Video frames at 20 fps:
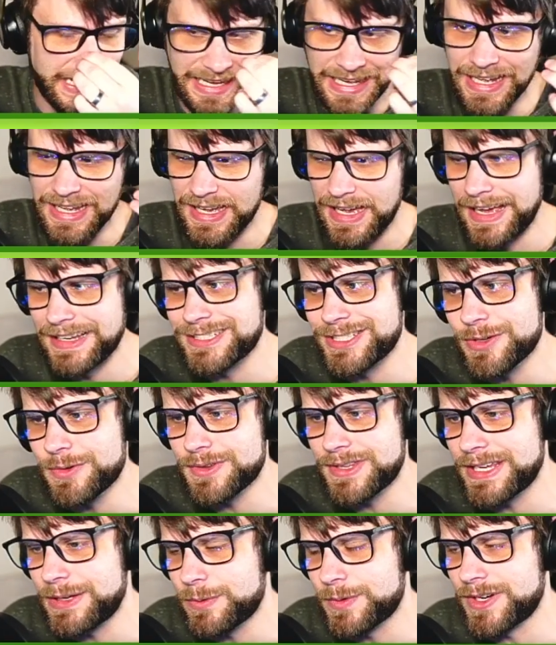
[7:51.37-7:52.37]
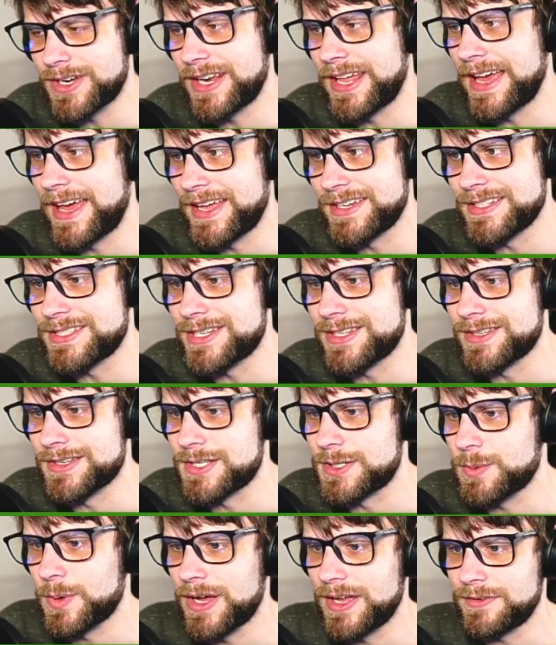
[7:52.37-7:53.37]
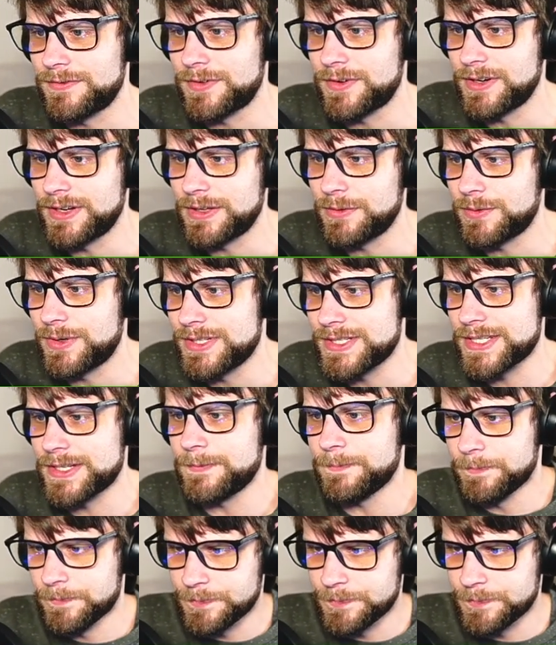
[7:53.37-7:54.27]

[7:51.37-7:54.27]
I don't think we're gonna add it to the squad for any reason.